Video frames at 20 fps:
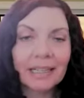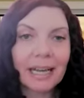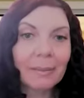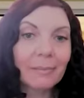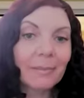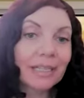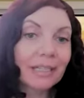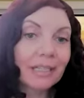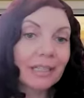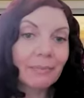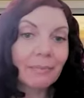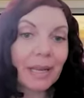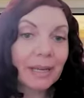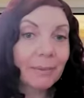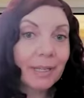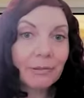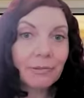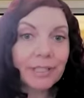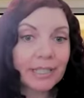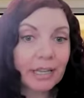i mean
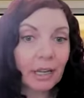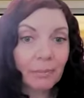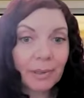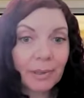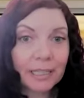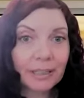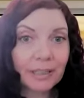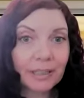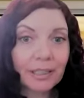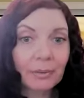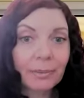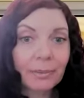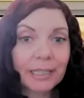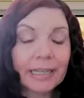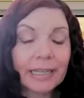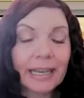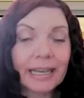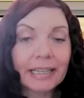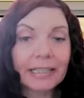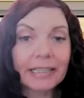maybe it was helping a little
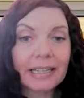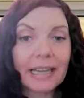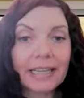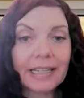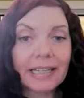bit at